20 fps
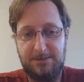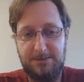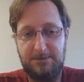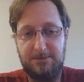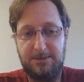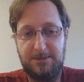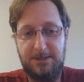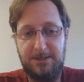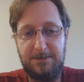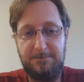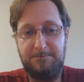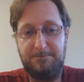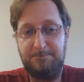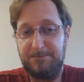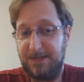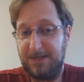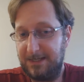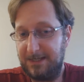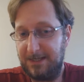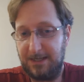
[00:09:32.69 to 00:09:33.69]
So,
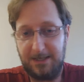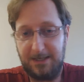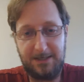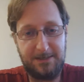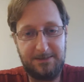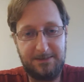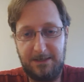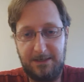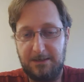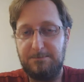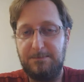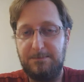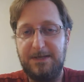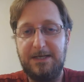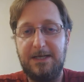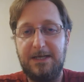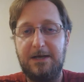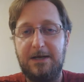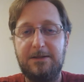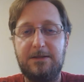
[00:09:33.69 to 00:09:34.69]
there are
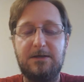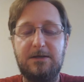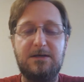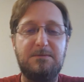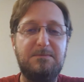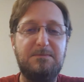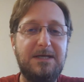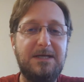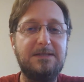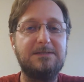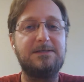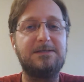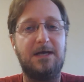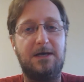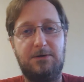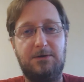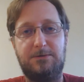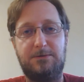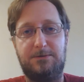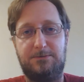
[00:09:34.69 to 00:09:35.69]
many other means
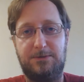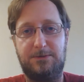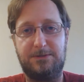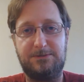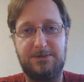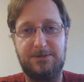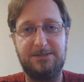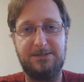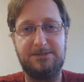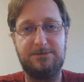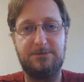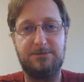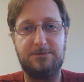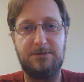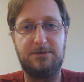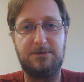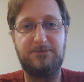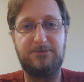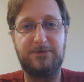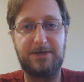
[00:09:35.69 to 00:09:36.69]
how one tries
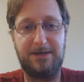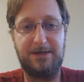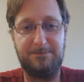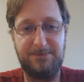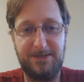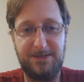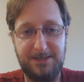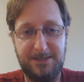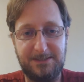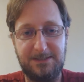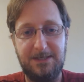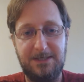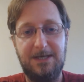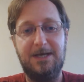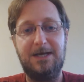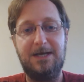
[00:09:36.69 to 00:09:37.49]
to overcome that.